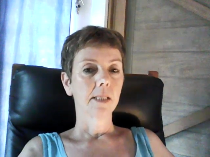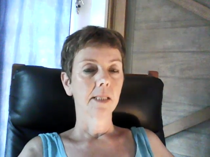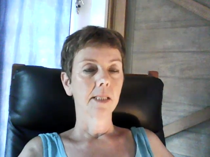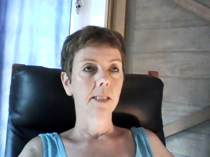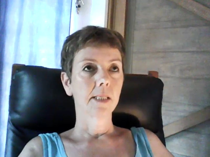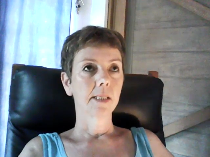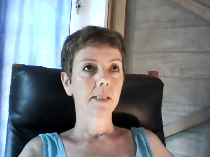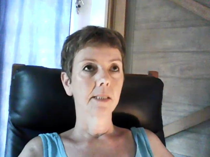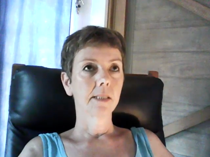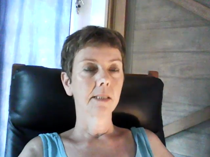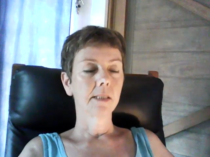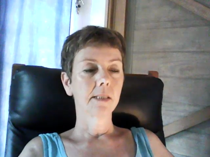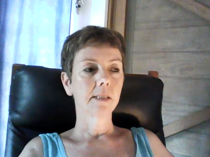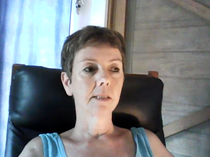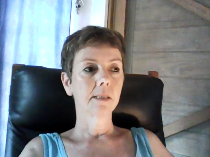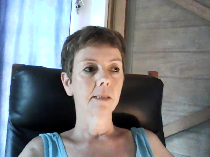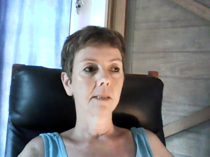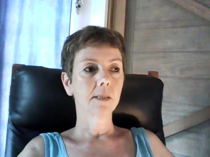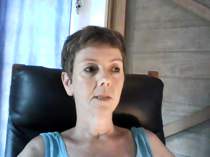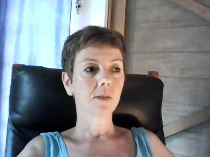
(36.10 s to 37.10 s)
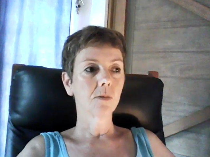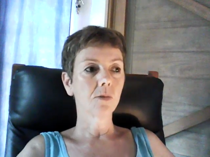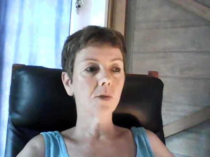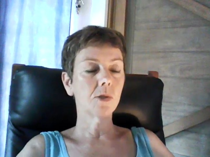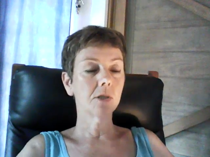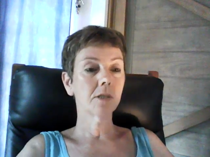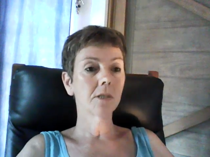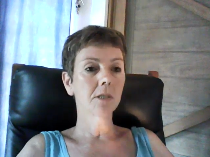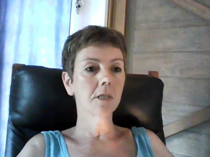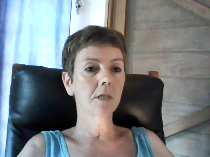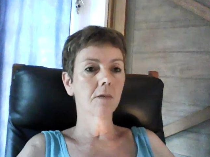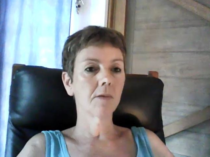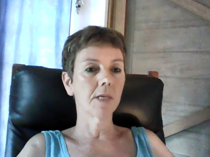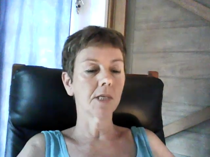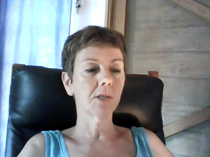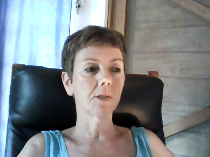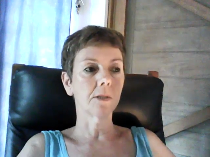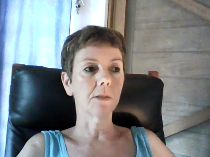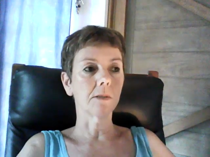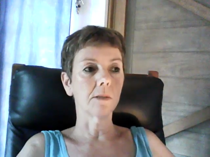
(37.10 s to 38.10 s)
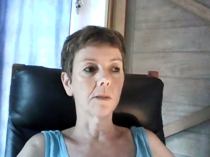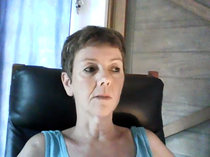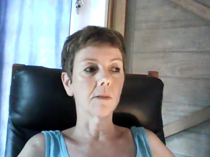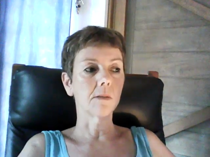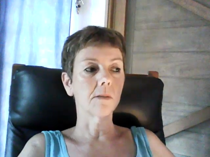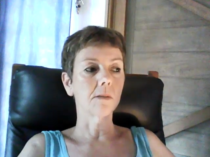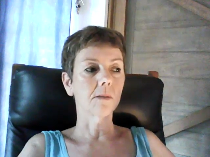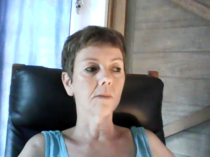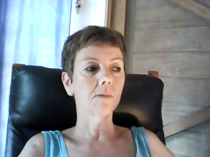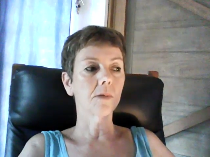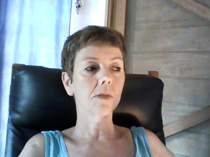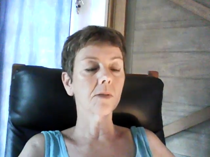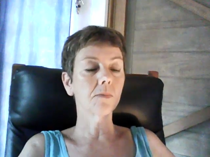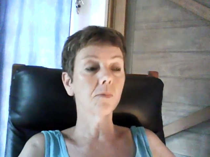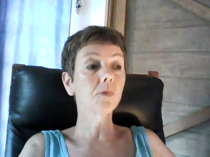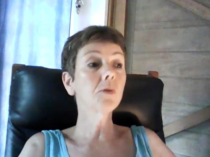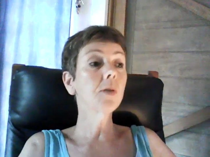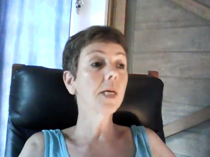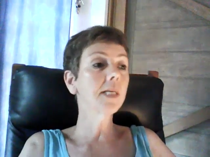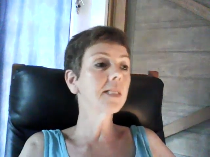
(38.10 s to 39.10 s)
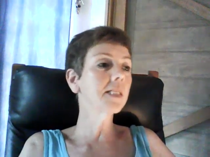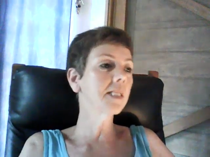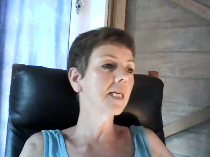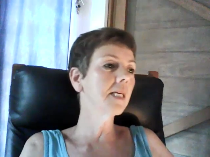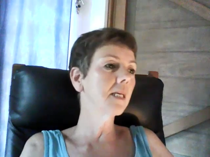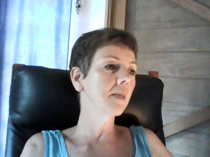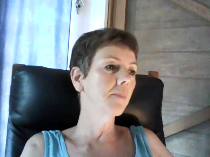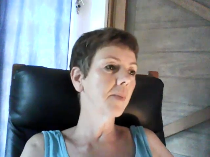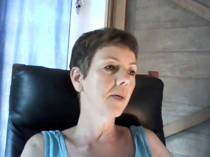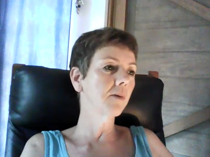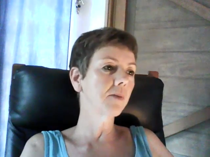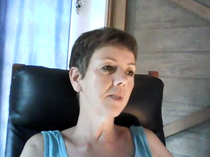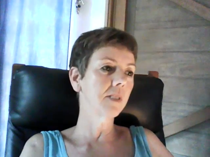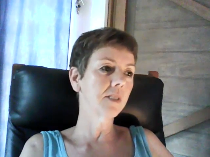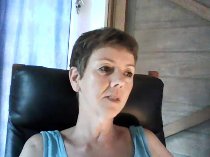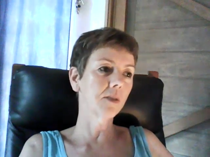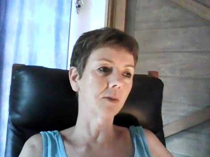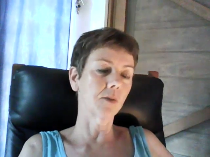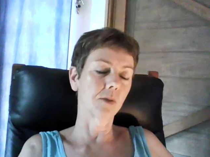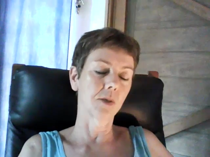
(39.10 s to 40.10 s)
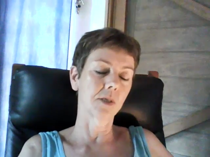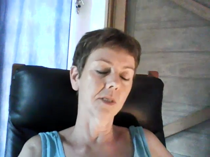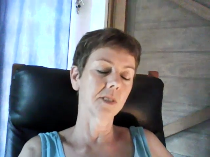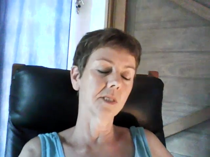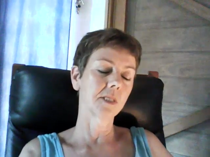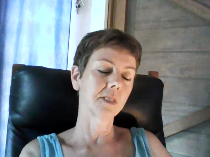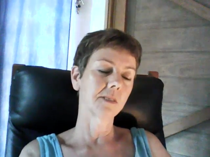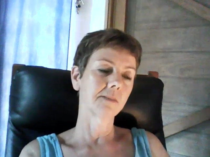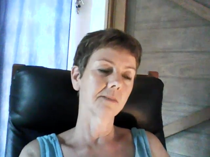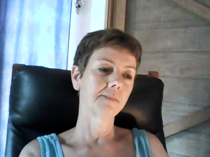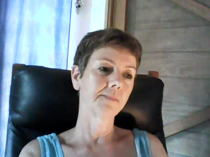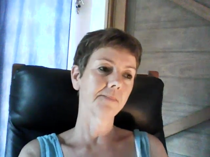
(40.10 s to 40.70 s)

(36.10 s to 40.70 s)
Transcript: And so just the question, what would I say about this course?